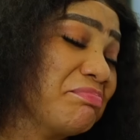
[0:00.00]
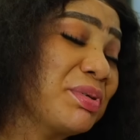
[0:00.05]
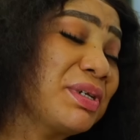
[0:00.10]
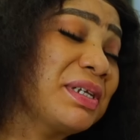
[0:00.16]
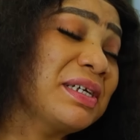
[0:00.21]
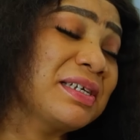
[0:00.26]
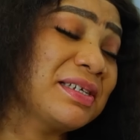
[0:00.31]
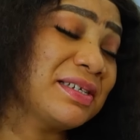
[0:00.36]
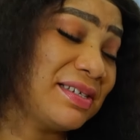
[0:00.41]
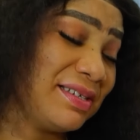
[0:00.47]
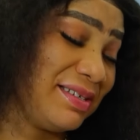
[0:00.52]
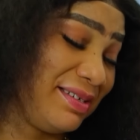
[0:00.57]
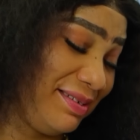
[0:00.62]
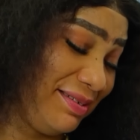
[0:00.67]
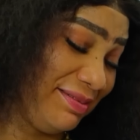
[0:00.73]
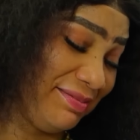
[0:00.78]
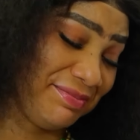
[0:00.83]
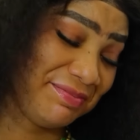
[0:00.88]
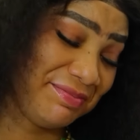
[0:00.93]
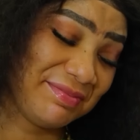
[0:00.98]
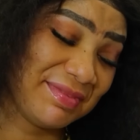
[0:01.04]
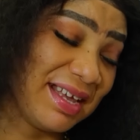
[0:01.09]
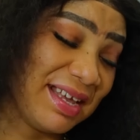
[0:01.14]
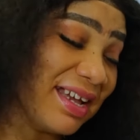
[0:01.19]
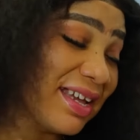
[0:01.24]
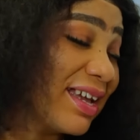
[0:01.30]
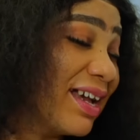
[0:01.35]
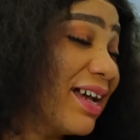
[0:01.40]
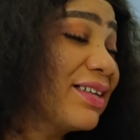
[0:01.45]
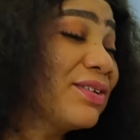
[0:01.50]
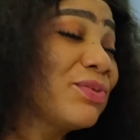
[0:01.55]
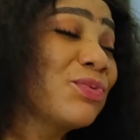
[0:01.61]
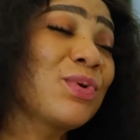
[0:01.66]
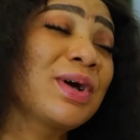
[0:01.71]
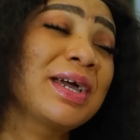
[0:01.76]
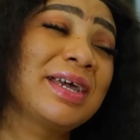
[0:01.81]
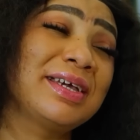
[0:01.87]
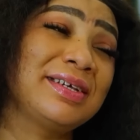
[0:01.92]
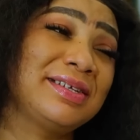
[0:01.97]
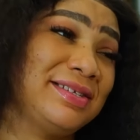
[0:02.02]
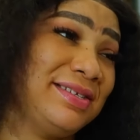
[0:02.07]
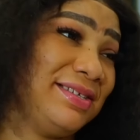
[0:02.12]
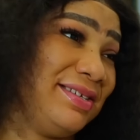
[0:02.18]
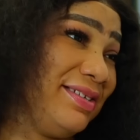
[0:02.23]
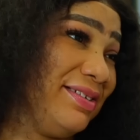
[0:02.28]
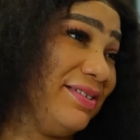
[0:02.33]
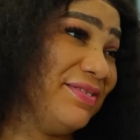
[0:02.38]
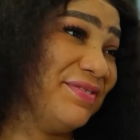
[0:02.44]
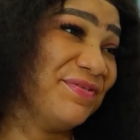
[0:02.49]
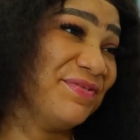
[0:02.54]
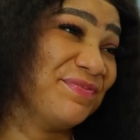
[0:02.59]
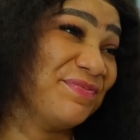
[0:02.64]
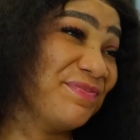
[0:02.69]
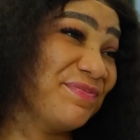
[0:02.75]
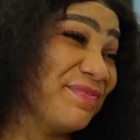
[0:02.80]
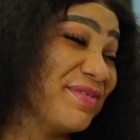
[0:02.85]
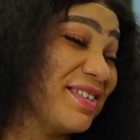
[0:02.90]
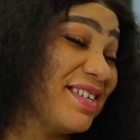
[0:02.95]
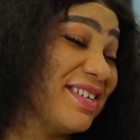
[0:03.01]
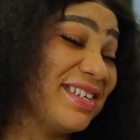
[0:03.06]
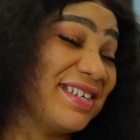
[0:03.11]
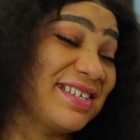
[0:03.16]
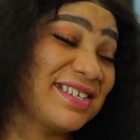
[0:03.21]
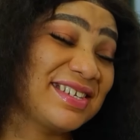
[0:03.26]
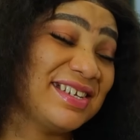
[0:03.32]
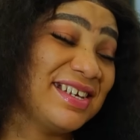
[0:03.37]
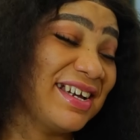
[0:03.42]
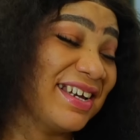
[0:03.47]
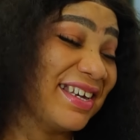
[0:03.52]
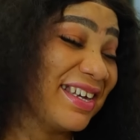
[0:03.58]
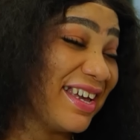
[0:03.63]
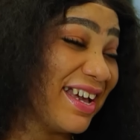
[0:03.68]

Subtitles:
Please. I can't wait. Honestly, I